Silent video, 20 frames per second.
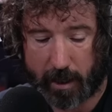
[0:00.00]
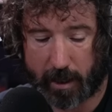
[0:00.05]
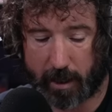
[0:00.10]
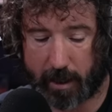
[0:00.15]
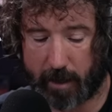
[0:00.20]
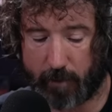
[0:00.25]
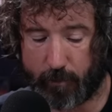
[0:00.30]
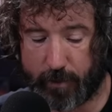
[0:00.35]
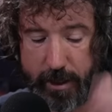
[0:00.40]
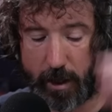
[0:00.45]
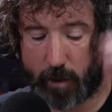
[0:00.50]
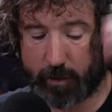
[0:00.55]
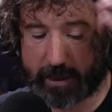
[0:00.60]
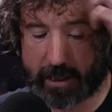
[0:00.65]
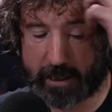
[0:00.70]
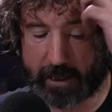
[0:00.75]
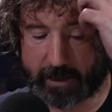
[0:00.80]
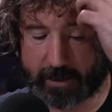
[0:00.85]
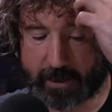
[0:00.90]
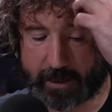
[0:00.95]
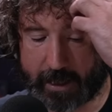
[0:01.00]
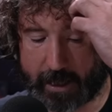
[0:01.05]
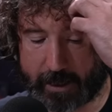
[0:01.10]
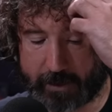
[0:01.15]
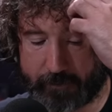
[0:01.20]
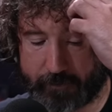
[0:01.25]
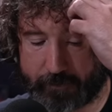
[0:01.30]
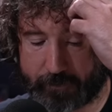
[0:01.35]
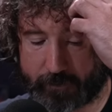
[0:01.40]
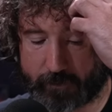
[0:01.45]
Uh, we don't see that
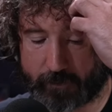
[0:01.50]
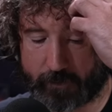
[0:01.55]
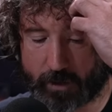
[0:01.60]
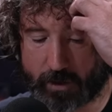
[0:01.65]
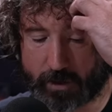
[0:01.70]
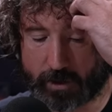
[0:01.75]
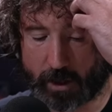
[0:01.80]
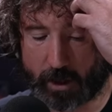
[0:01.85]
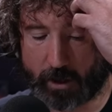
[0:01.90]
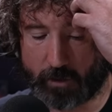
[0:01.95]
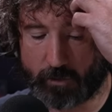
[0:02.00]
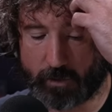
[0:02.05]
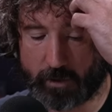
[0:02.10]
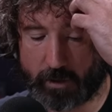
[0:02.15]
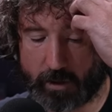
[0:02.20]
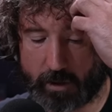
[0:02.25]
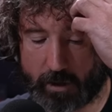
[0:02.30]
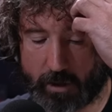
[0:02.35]
today. So,